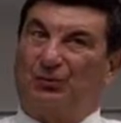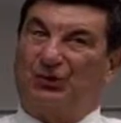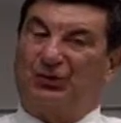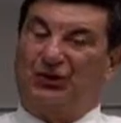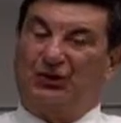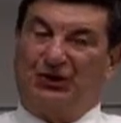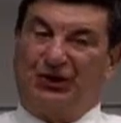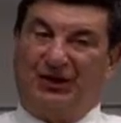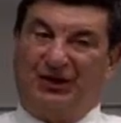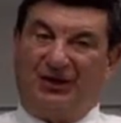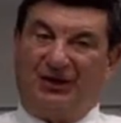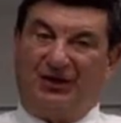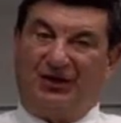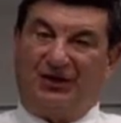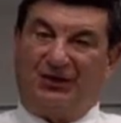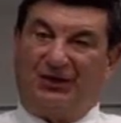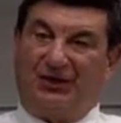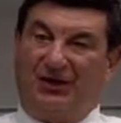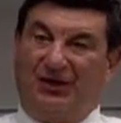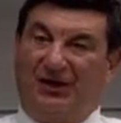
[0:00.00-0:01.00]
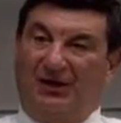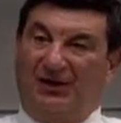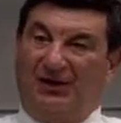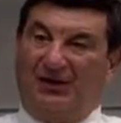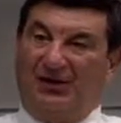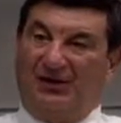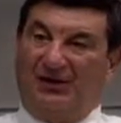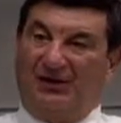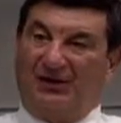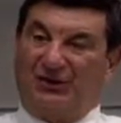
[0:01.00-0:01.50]
change.
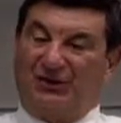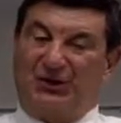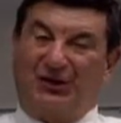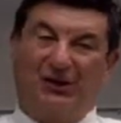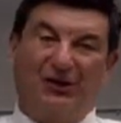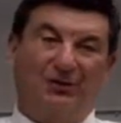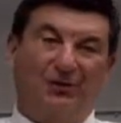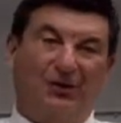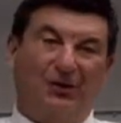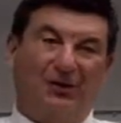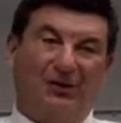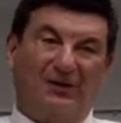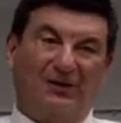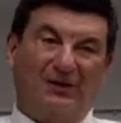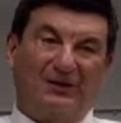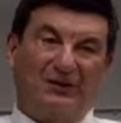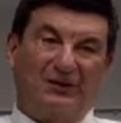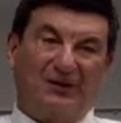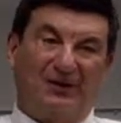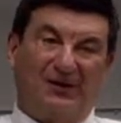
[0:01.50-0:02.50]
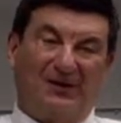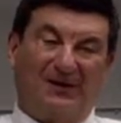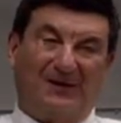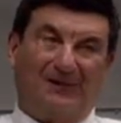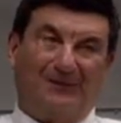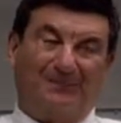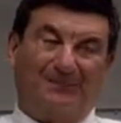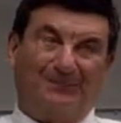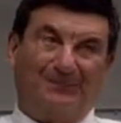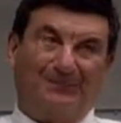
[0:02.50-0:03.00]
The city of New Orleans
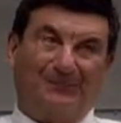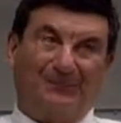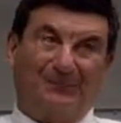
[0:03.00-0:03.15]
um,